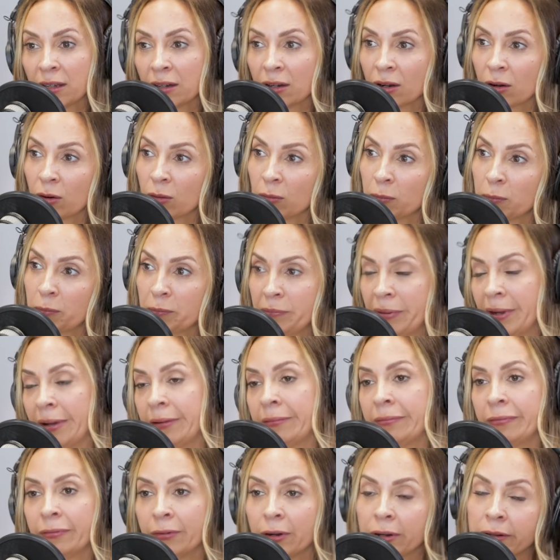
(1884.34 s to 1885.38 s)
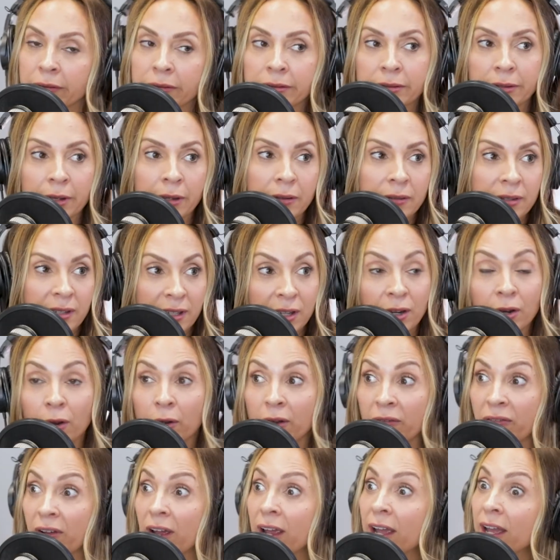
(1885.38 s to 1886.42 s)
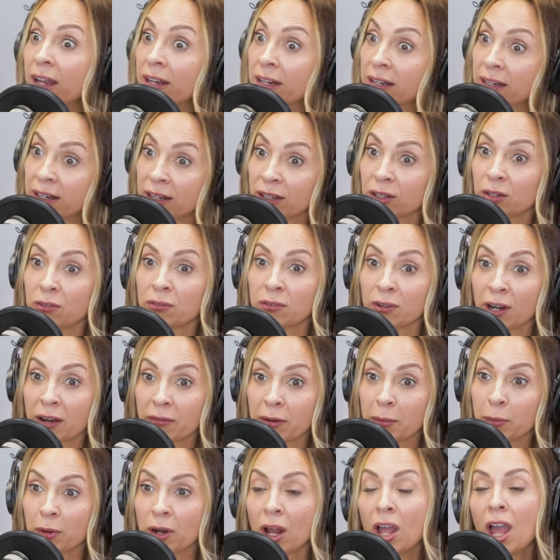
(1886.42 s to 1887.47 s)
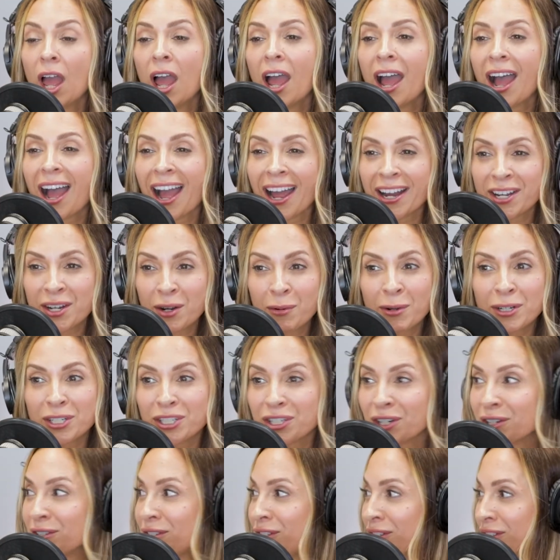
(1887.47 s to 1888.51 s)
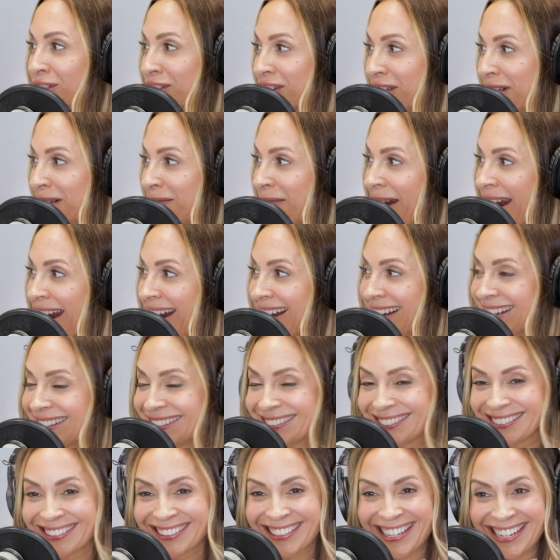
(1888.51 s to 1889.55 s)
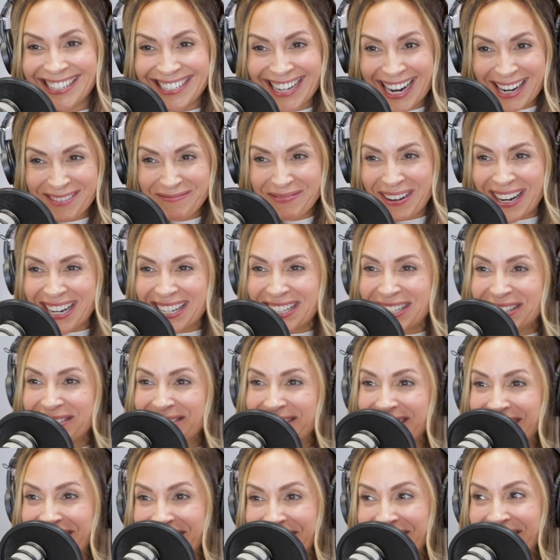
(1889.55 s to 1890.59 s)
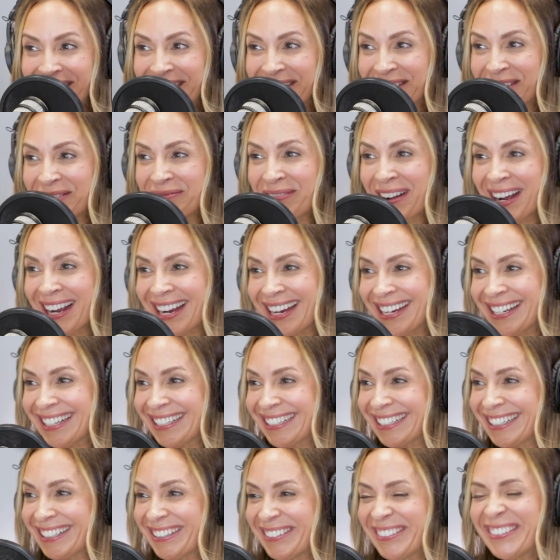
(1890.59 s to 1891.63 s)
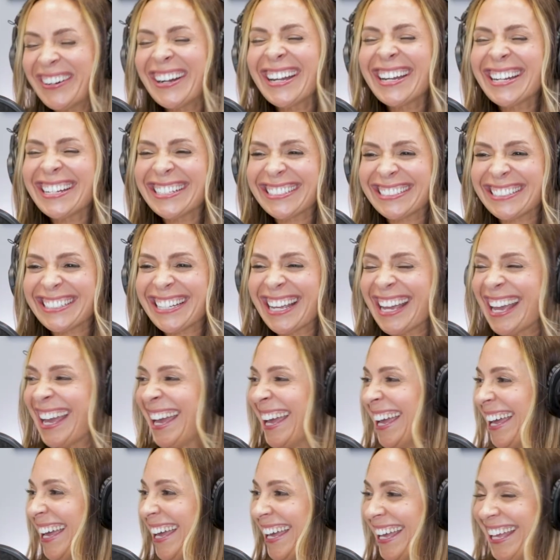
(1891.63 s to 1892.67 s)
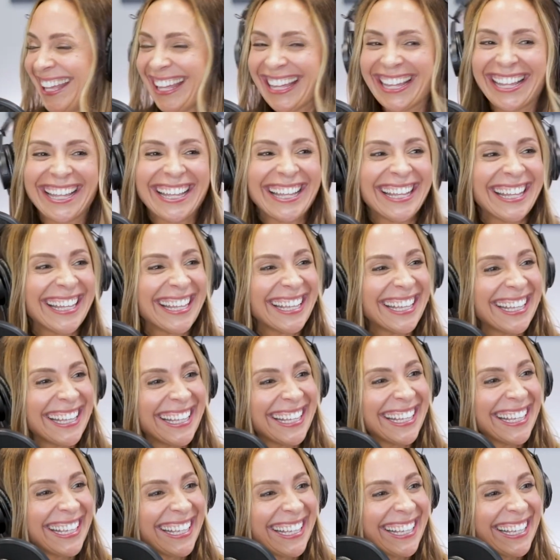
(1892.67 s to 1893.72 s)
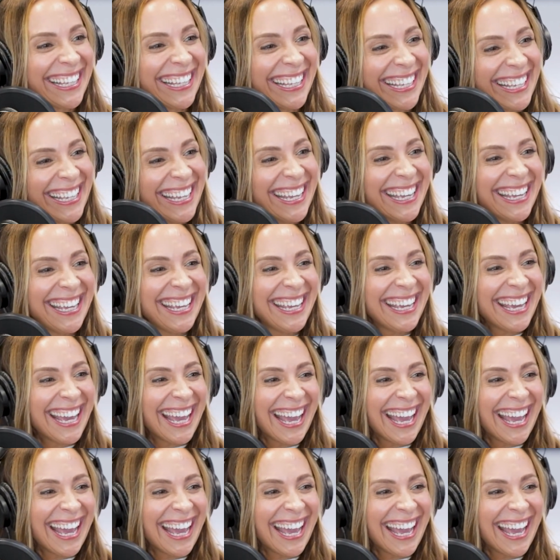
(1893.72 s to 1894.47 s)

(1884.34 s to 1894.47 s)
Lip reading: I have friends, sons. If I had a nickel for every I know what shirt you should make. Like, I bet you do, Uncle Mike. What is it? Email it to me.